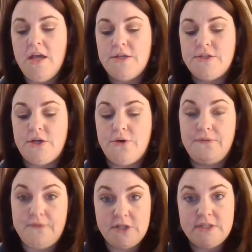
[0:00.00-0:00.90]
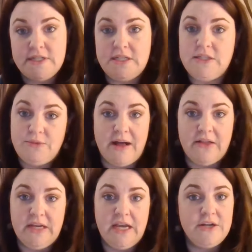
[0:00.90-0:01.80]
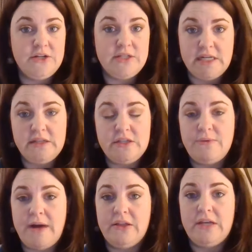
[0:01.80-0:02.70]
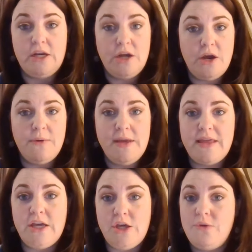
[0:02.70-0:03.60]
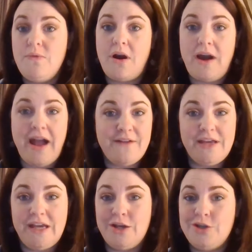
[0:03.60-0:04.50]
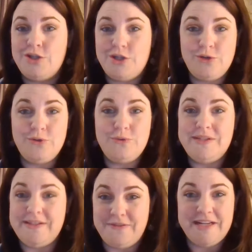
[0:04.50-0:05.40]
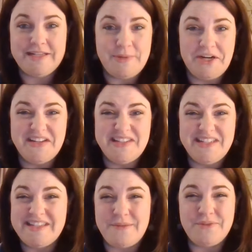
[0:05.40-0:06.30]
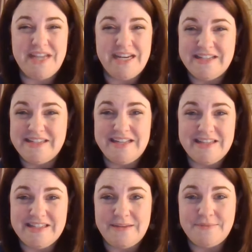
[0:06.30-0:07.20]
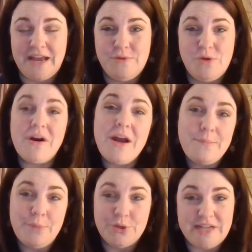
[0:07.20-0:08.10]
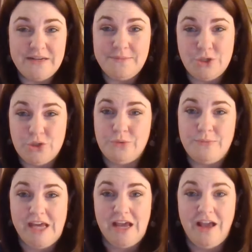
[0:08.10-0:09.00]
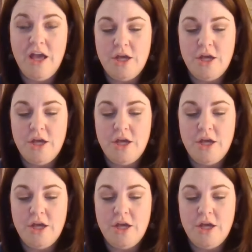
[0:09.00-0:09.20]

So first is duality, understanding the duality, knowing that you are having two different experiences simultaneously at the same time. You are a multidimensional being.